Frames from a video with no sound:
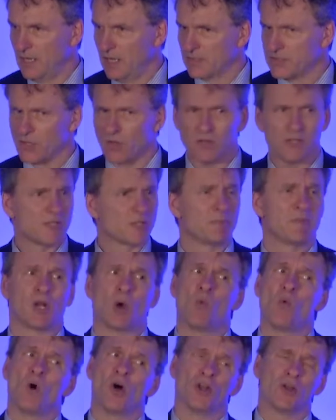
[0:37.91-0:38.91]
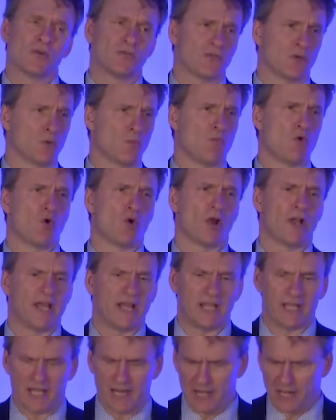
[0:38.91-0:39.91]
So this has been a wonderful
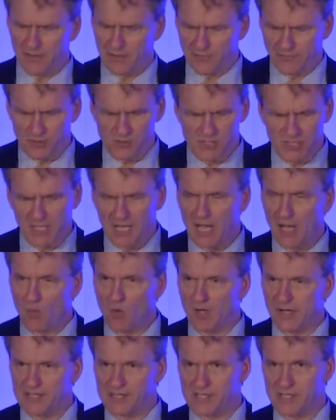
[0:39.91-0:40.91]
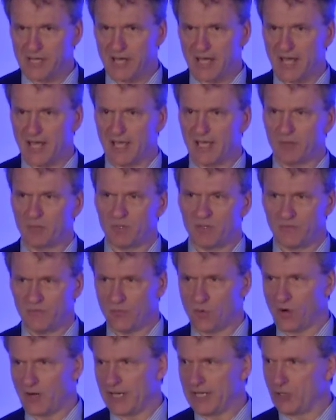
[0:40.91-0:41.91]
morning, and the first thing I want to say
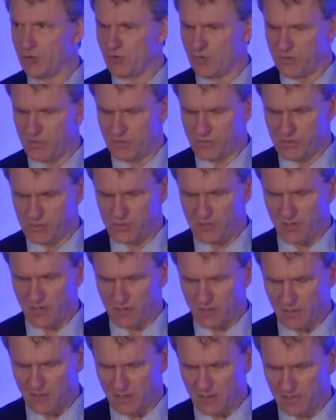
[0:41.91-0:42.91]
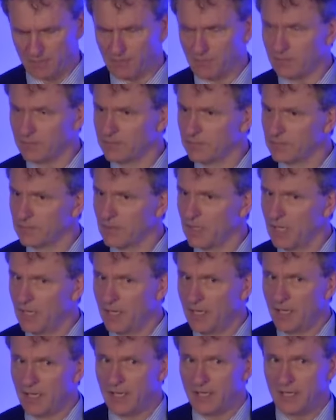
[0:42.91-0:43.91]
before I introduce our
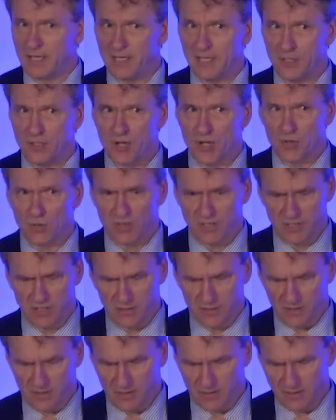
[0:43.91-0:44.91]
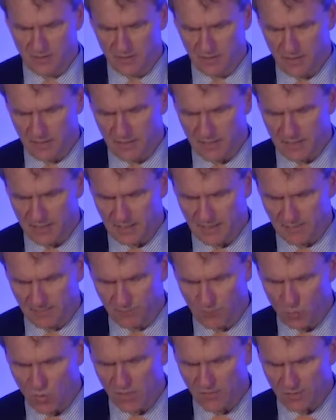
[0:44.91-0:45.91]
keynote here,
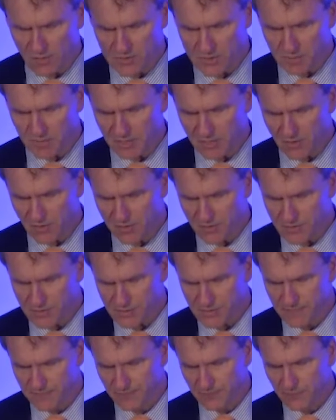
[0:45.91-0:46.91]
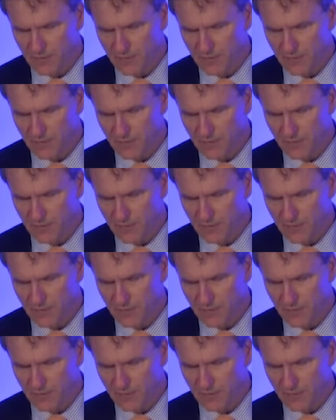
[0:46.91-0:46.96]
one of our speakers,